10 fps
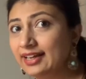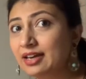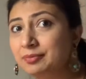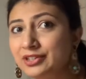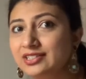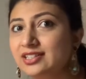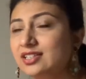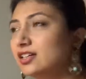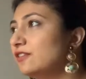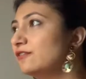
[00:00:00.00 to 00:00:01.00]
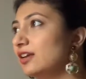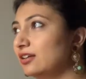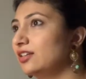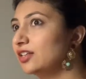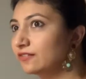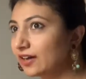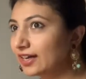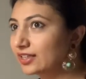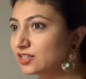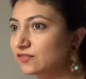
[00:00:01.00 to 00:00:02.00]
because it's a very
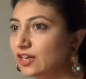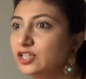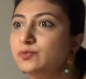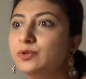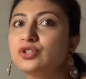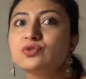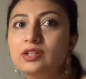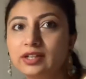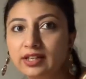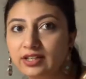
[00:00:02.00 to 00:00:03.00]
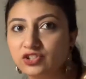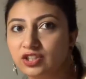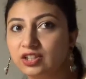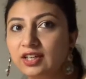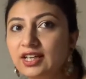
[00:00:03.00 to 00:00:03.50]
divine, it's a very spiritual connection.